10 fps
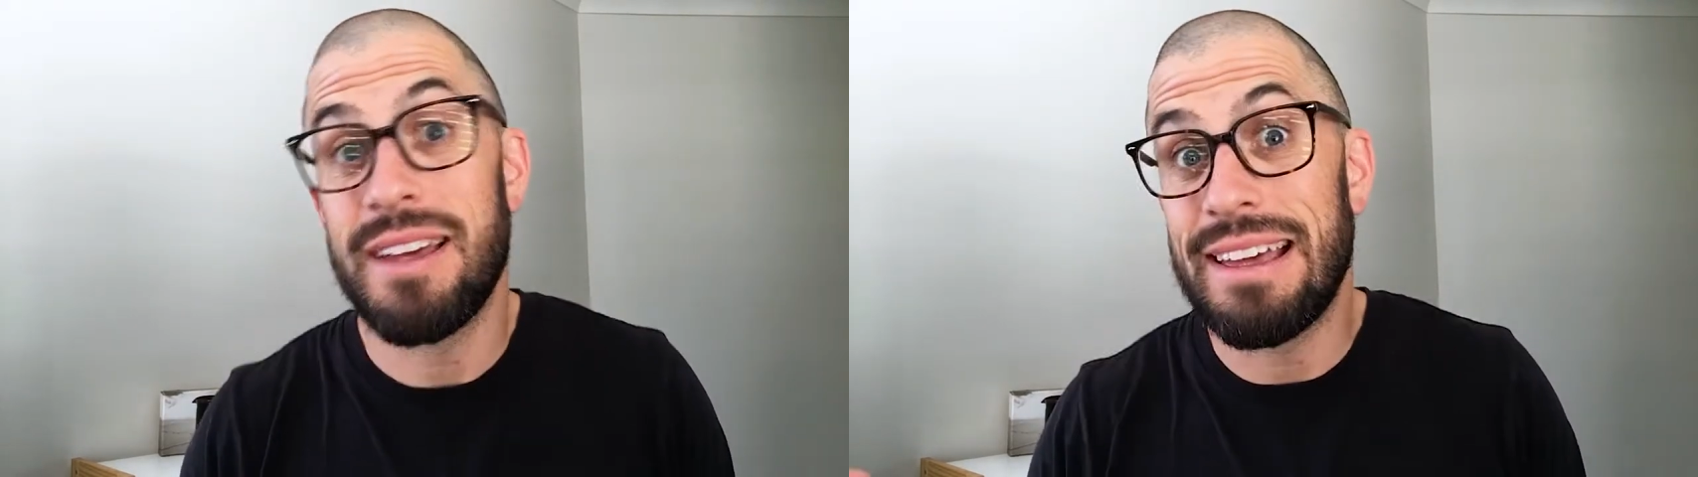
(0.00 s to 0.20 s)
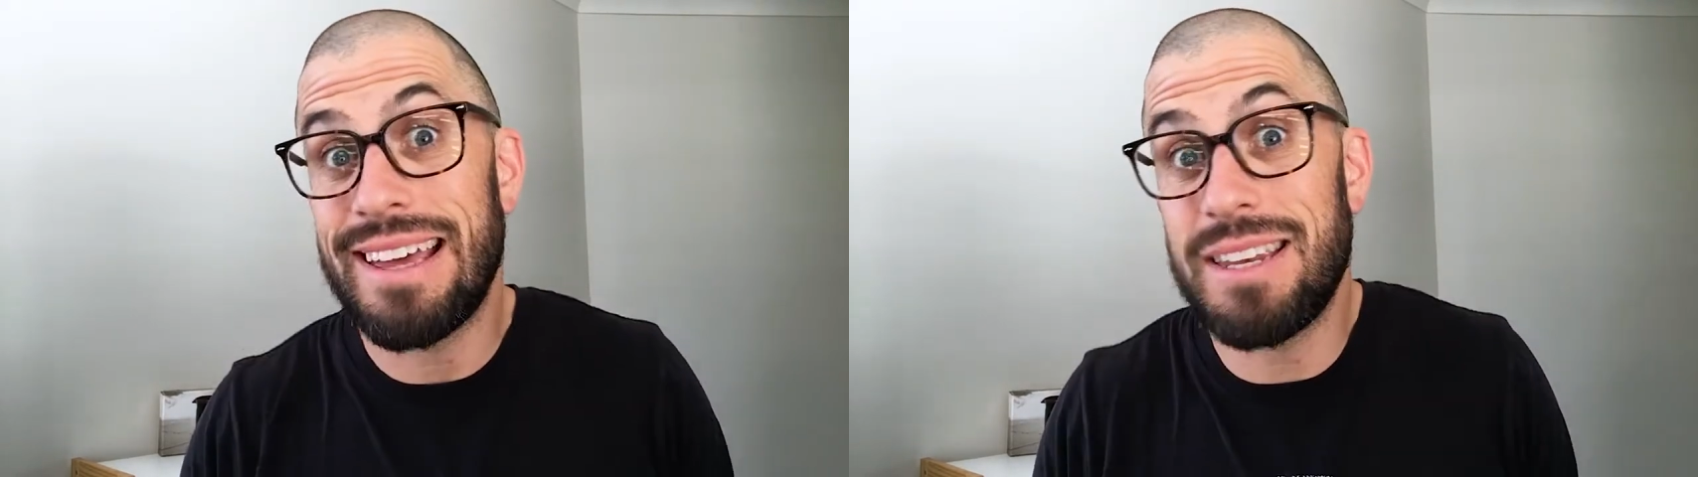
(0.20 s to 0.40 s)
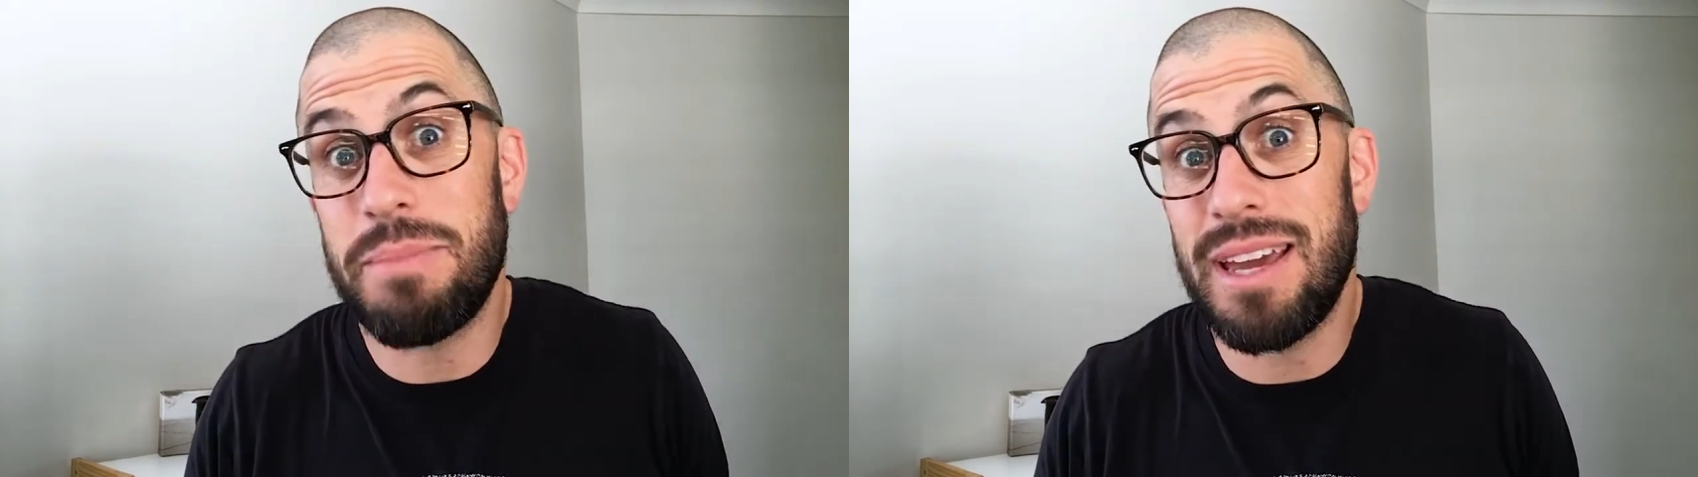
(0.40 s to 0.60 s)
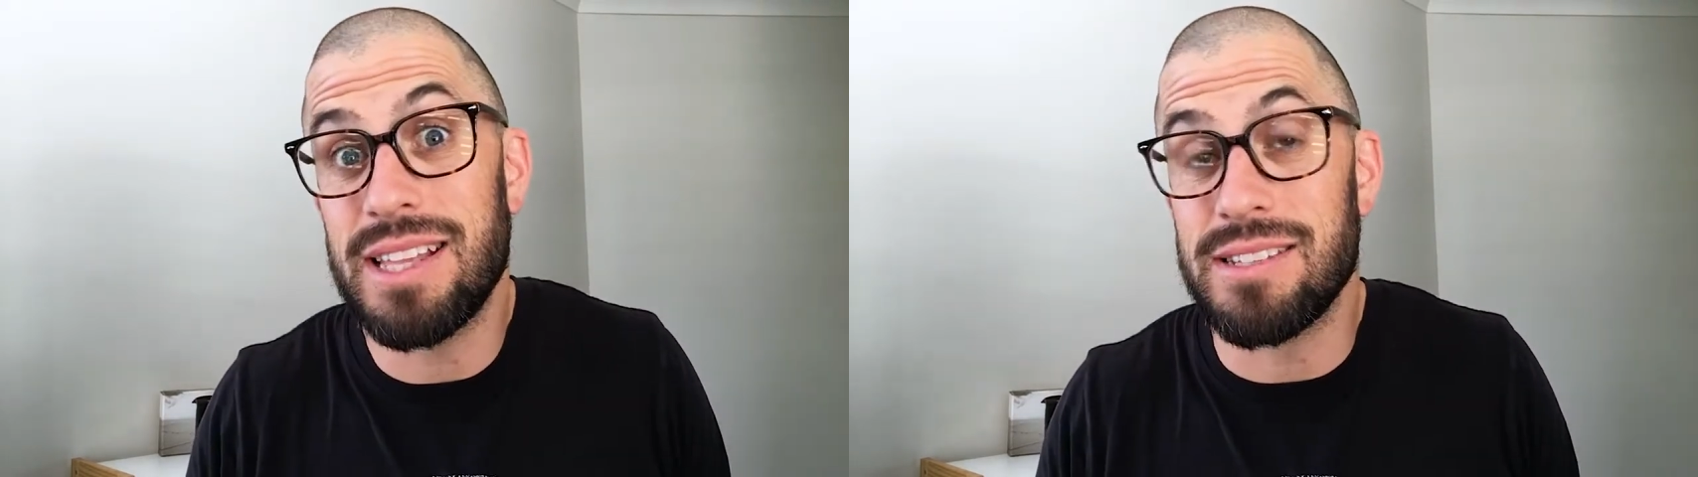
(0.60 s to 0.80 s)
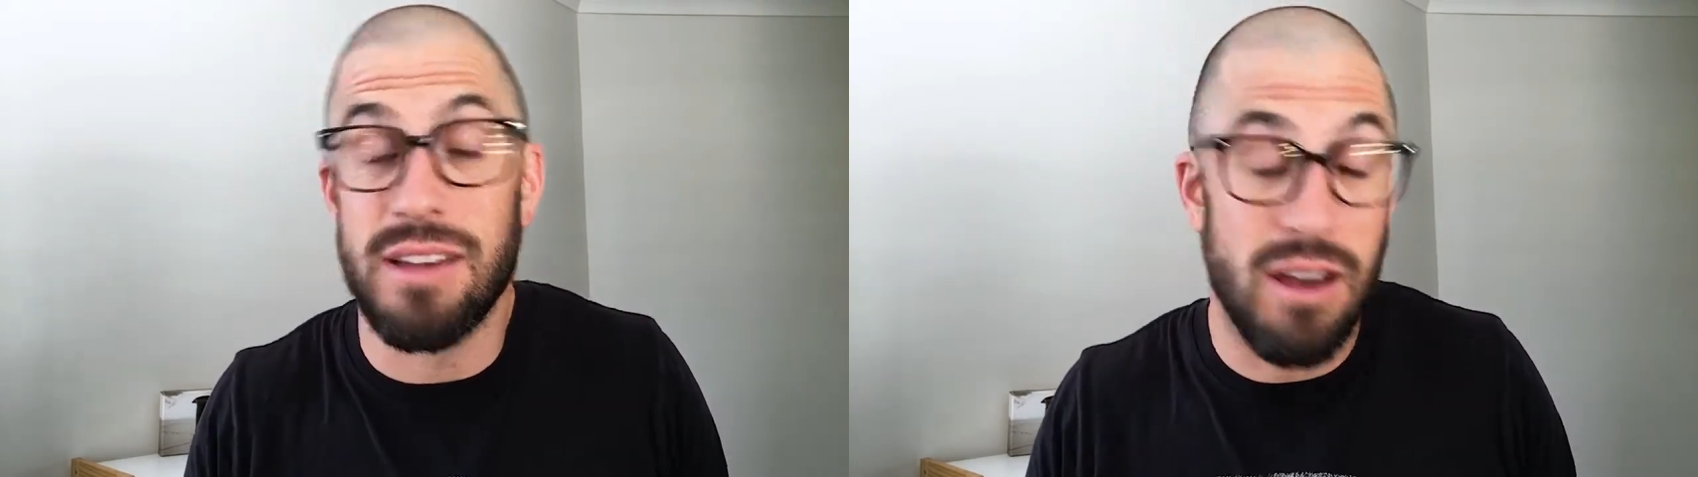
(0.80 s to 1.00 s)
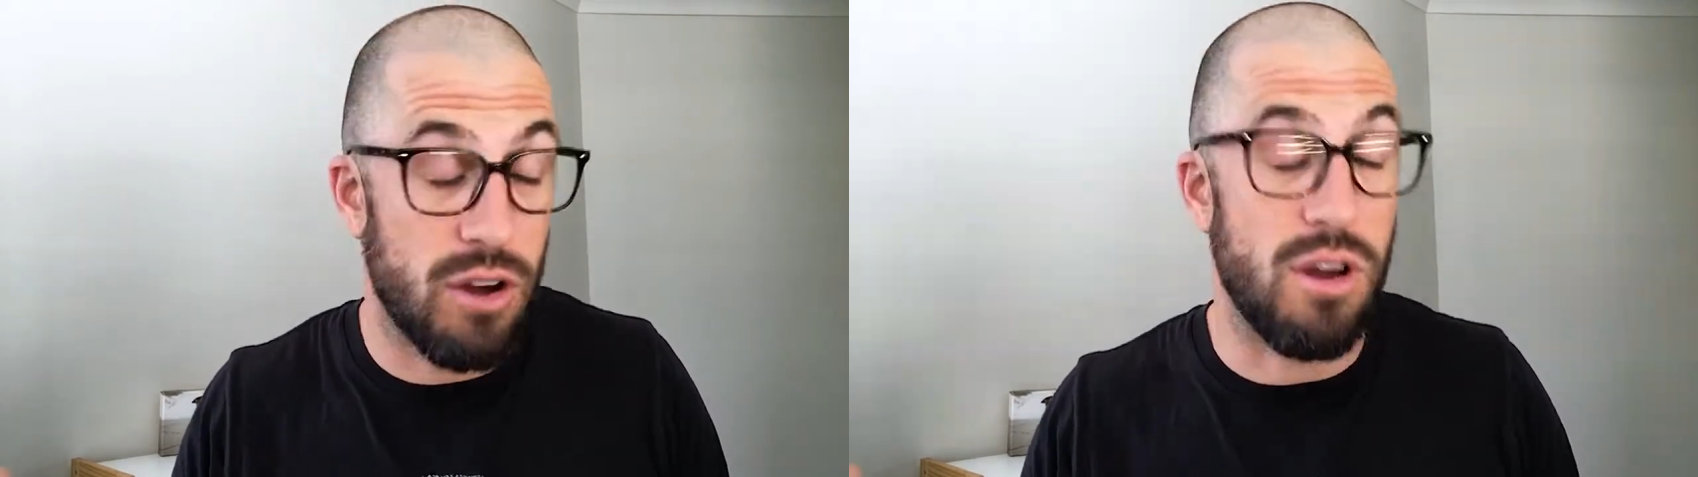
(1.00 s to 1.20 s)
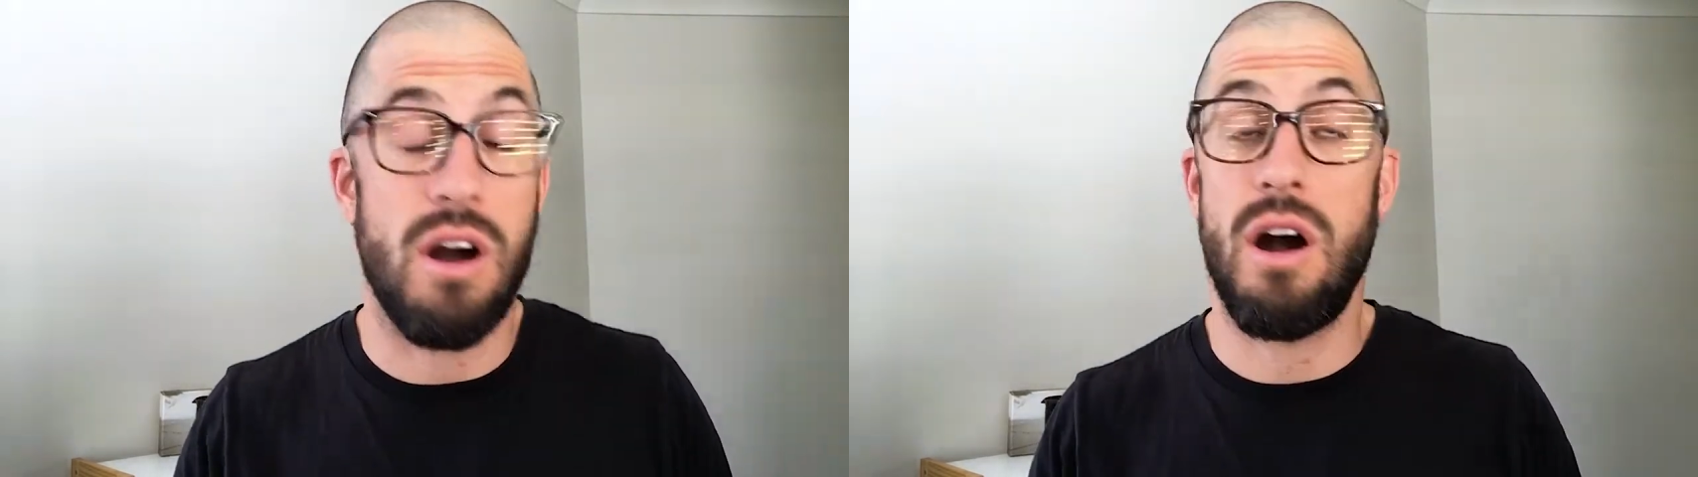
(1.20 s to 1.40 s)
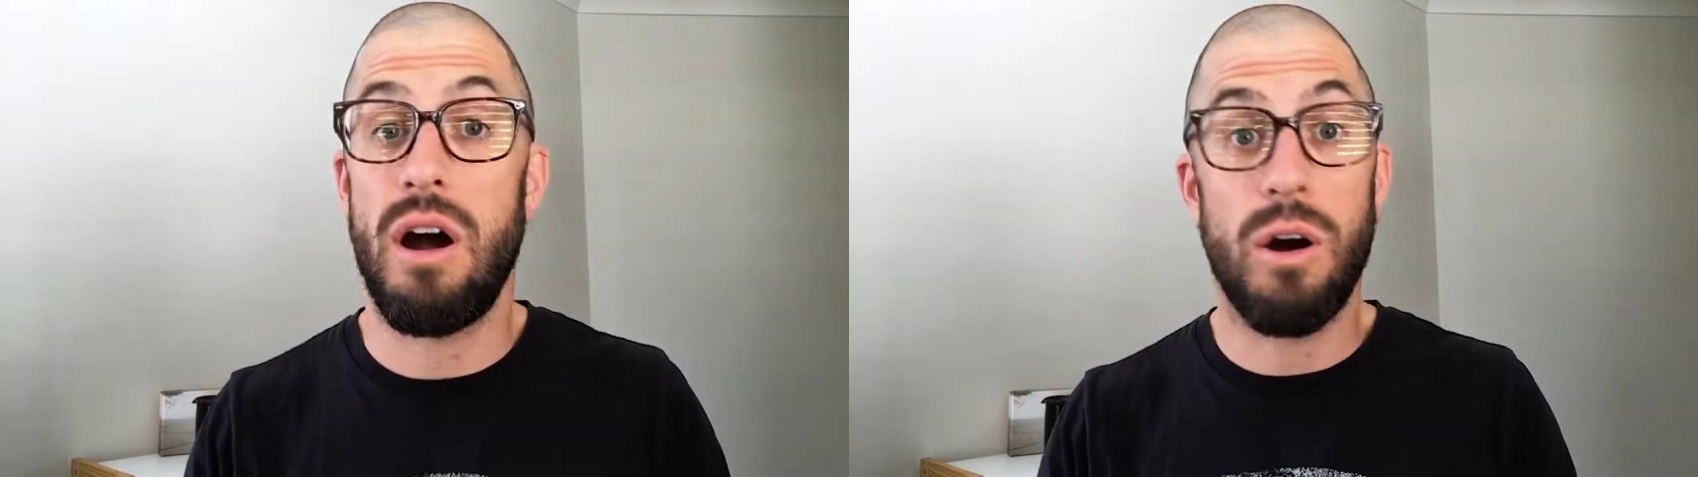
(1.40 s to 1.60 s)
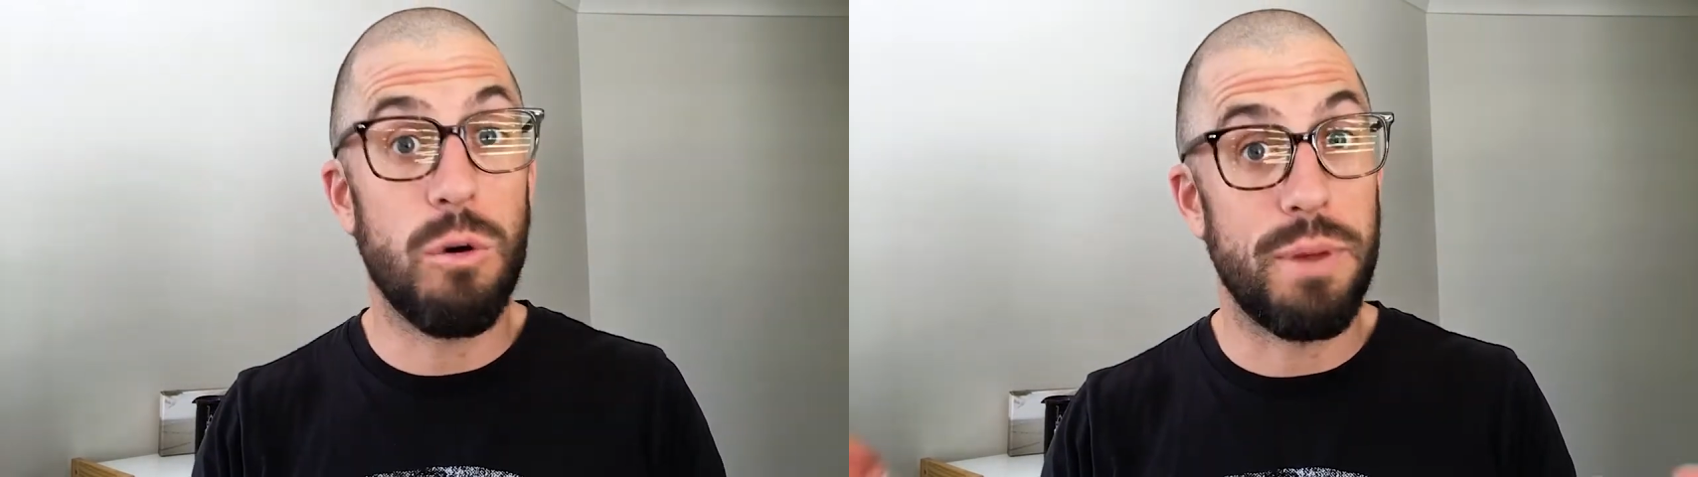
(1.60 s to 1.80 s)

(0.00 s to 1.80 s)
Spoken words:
it depends on a whole